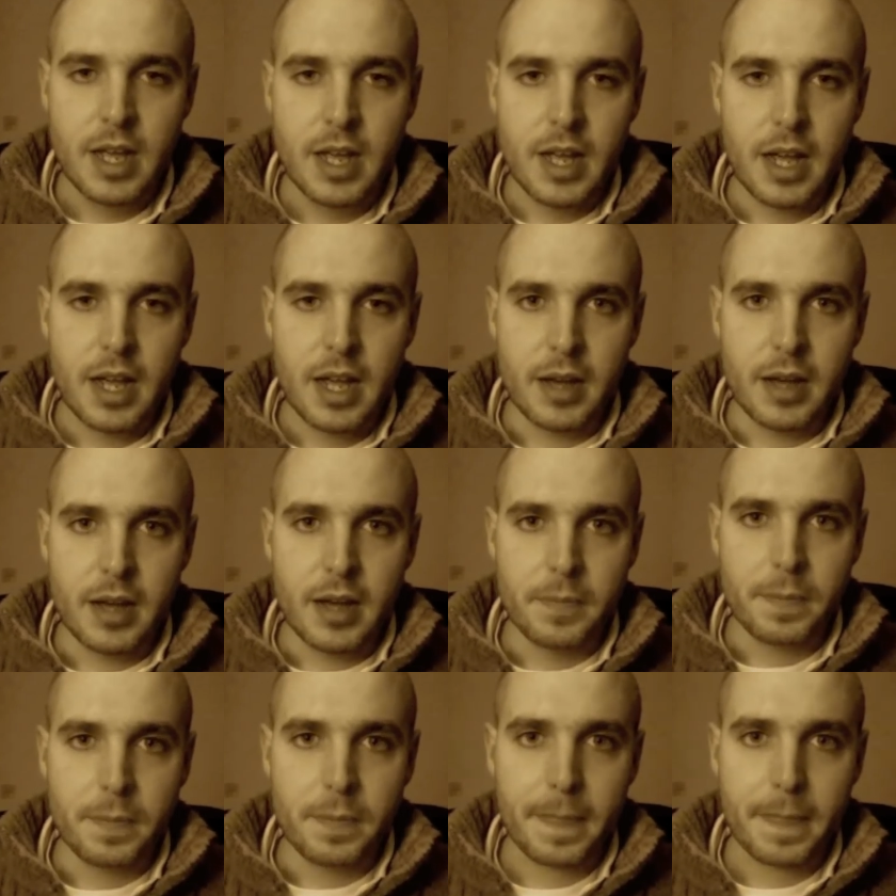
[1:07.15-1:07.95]

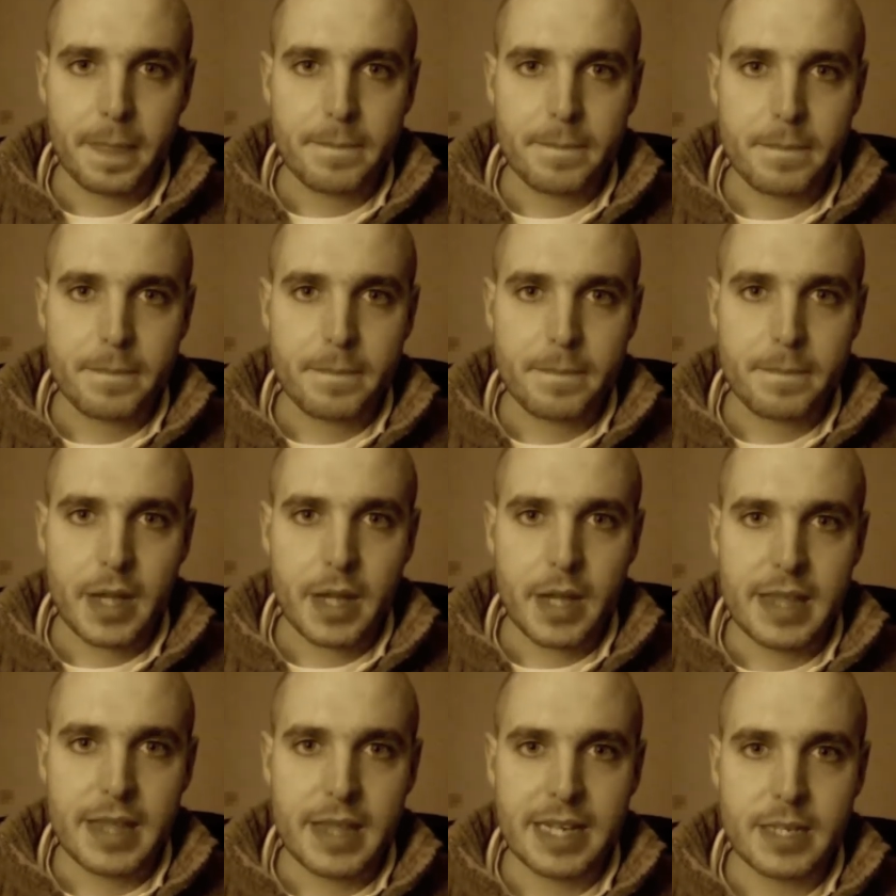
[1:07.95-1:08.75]

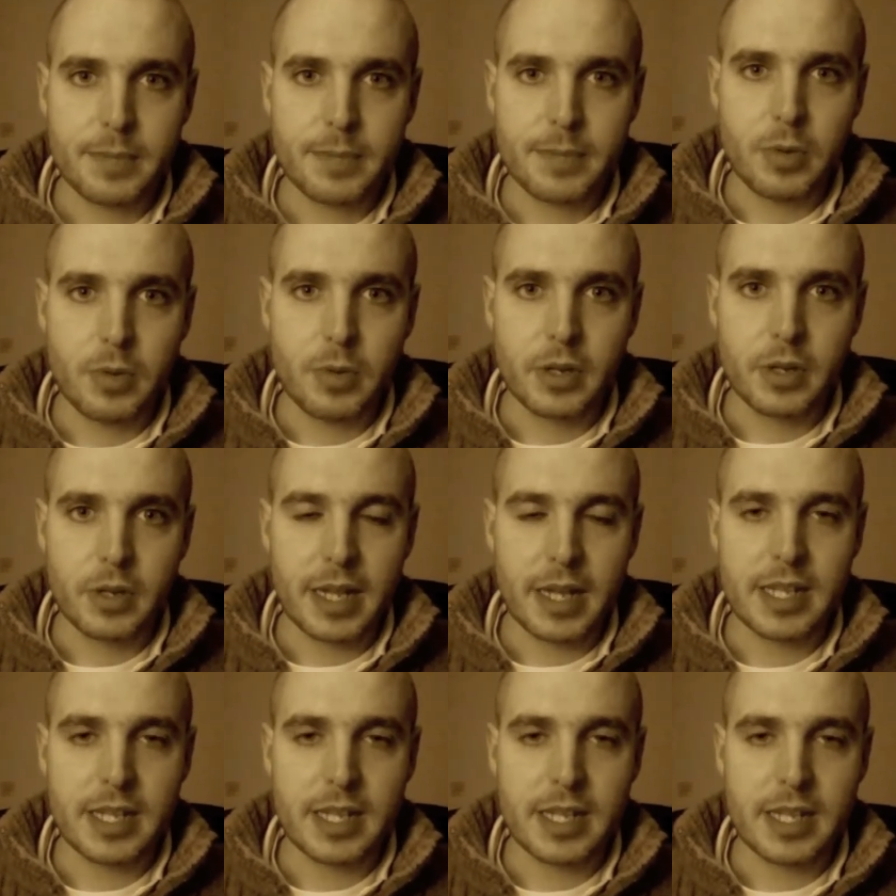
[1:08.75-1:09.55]
That
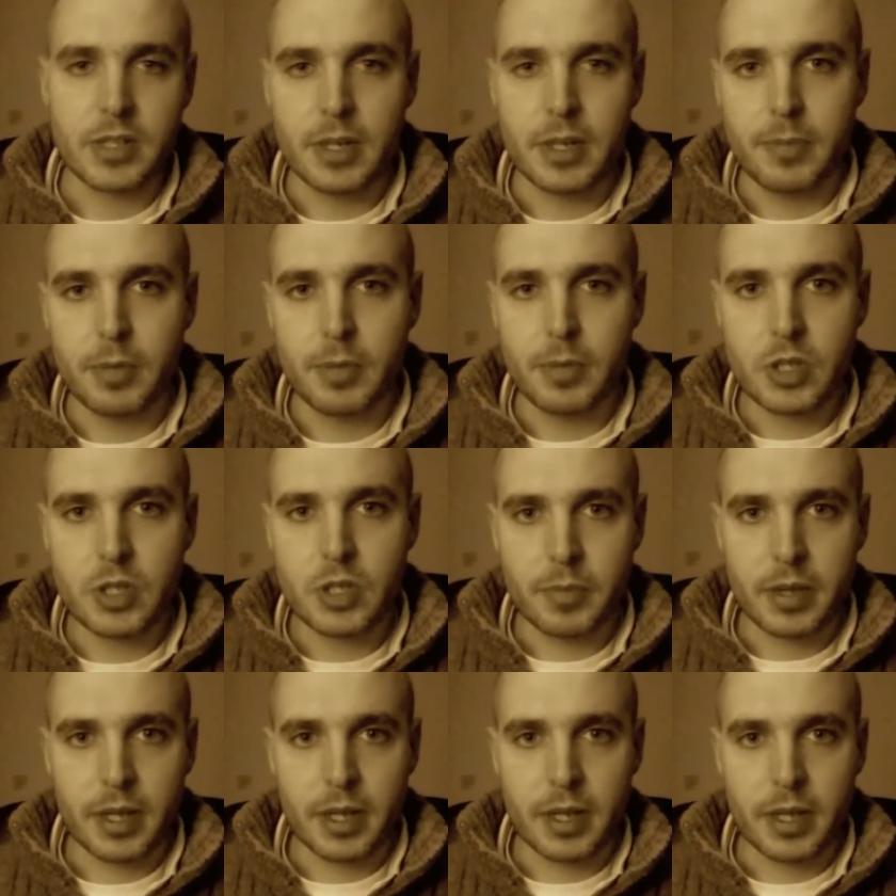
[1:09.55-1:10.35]
allows you to put
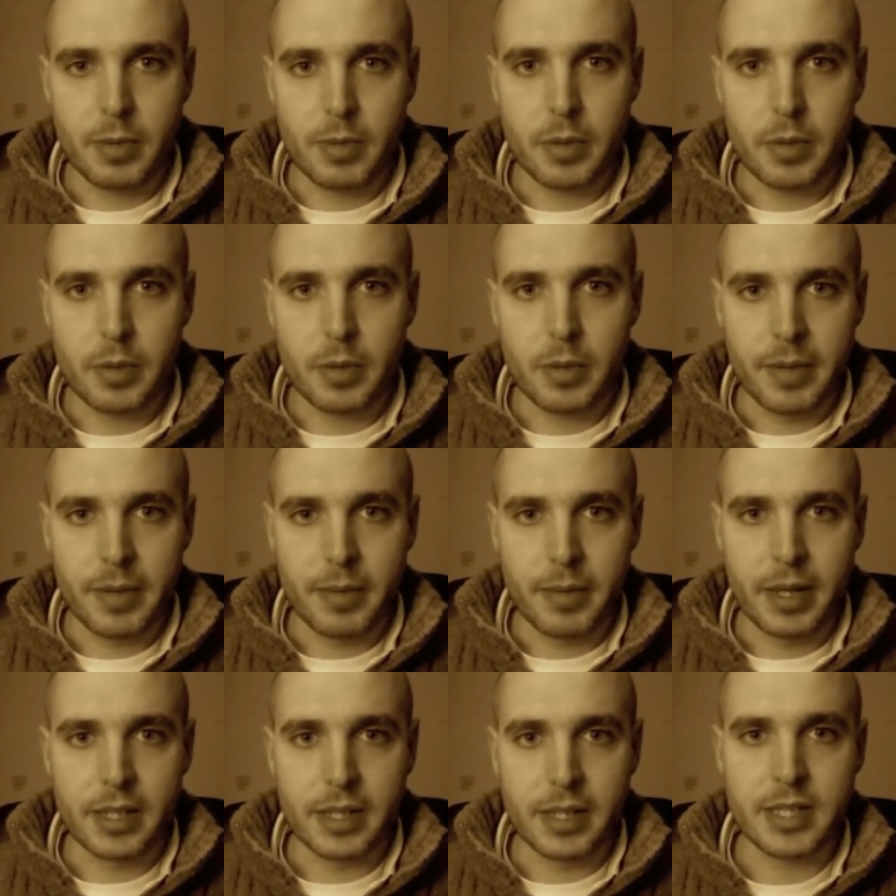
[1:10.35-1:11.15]
something at the bottom of your
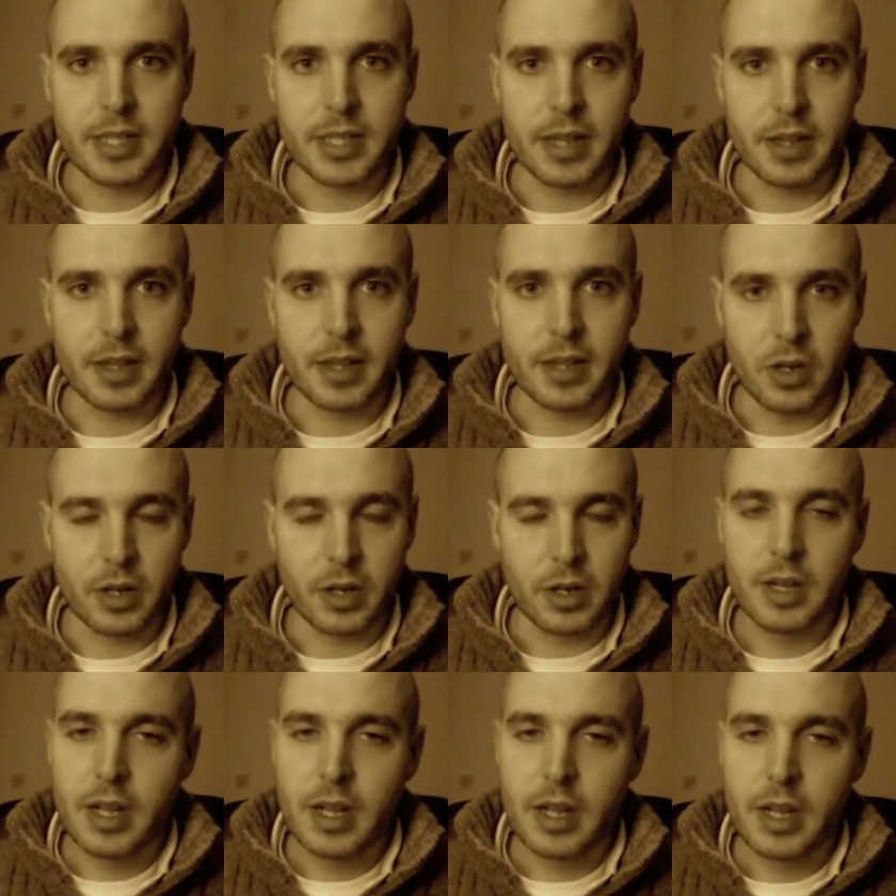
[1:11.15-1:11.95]
email saying that, look,
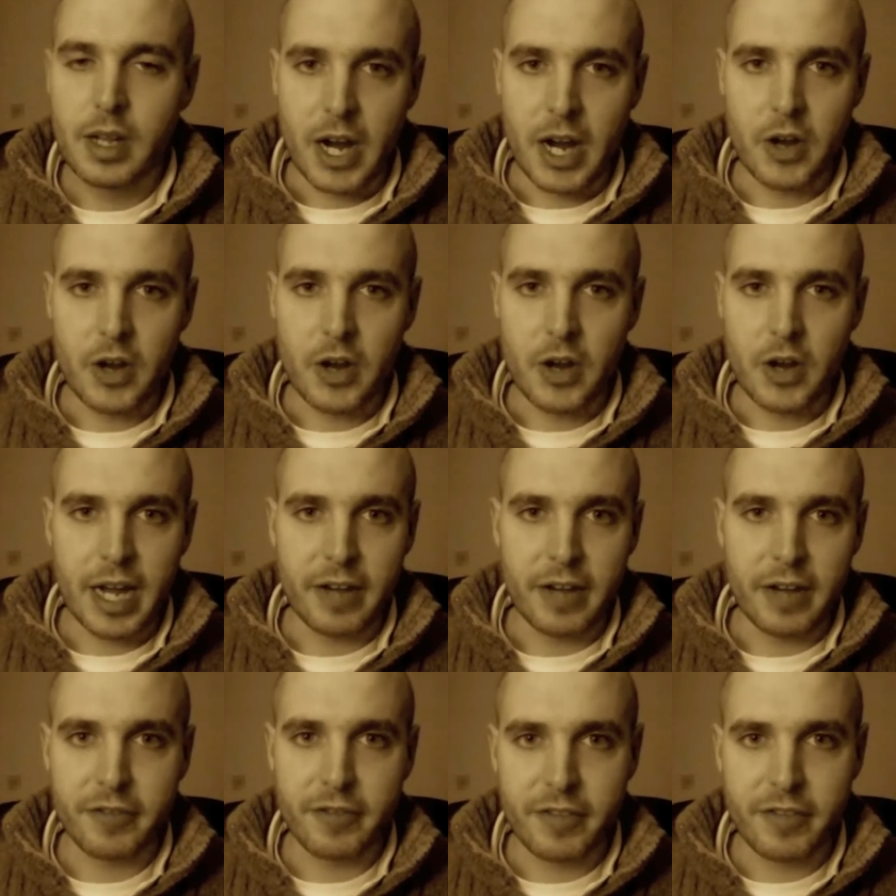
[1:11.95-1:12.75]
I only
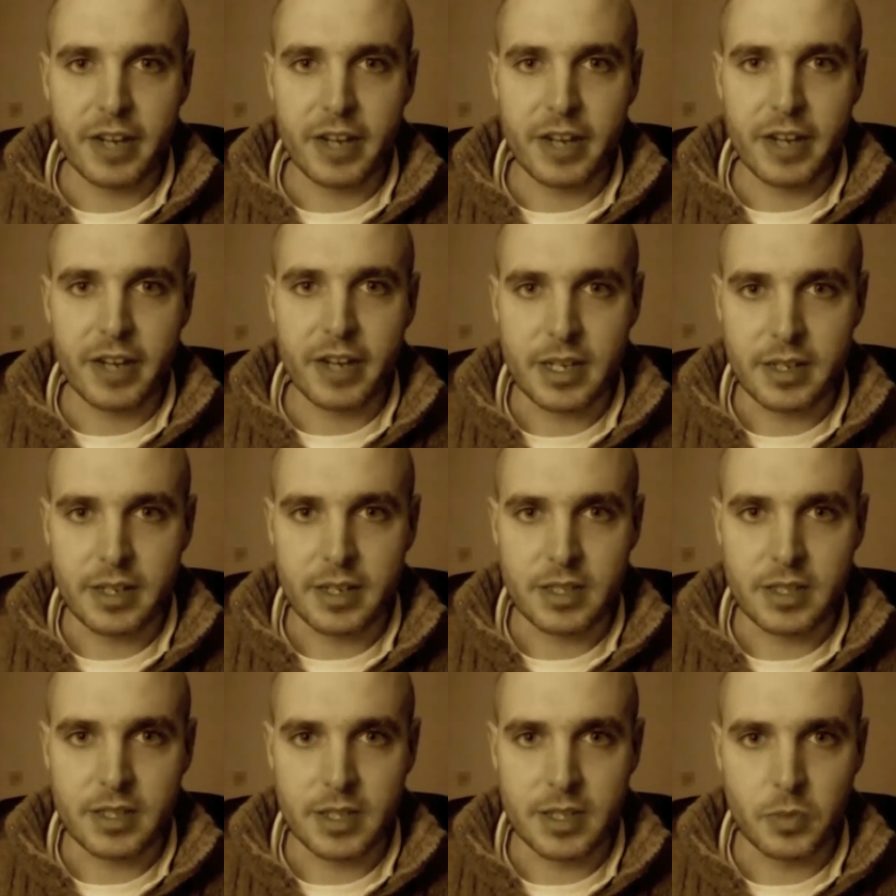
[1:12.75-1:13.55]
have 5
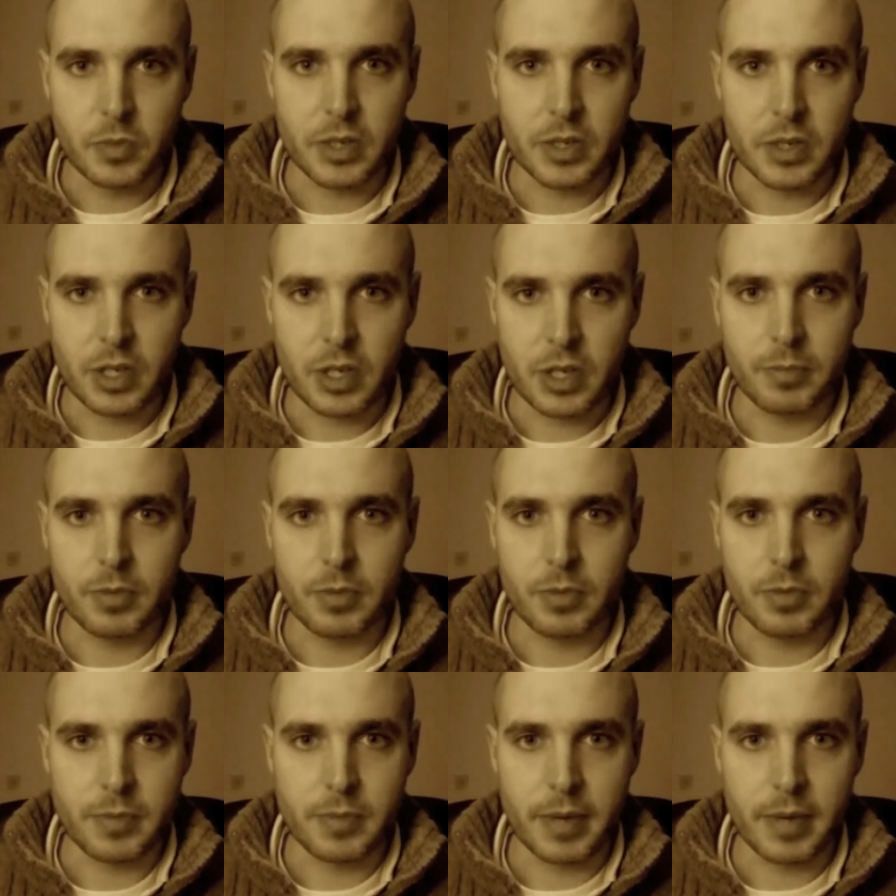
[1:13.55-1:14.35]
sentences in which to
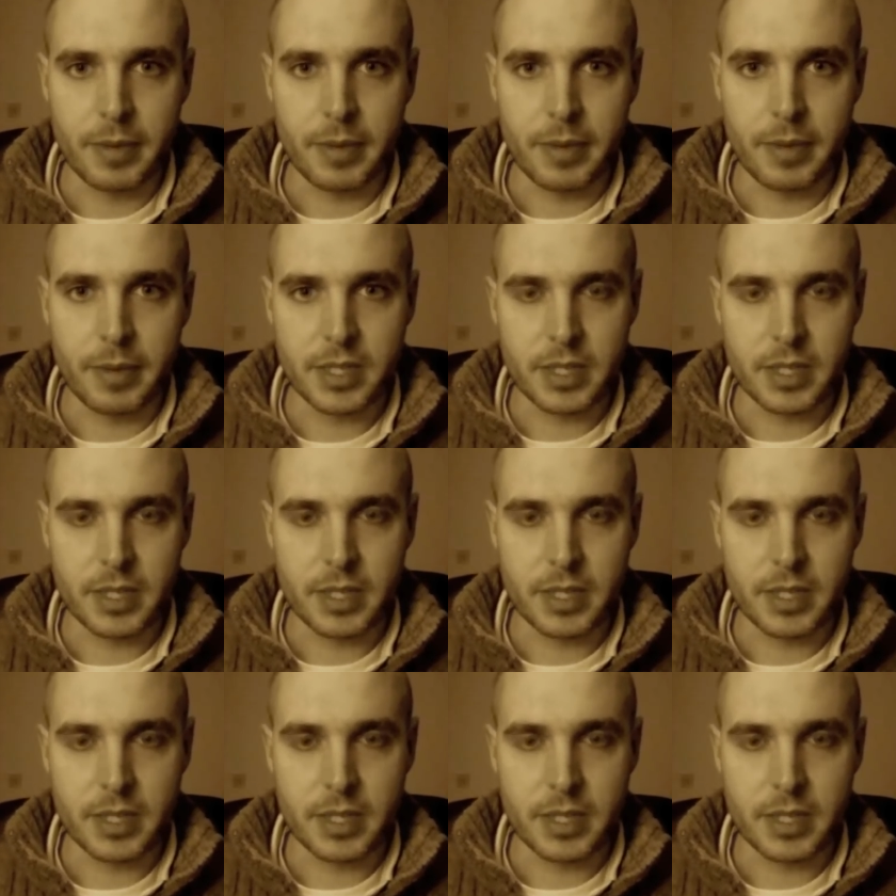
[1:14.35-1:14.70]
compose my emails.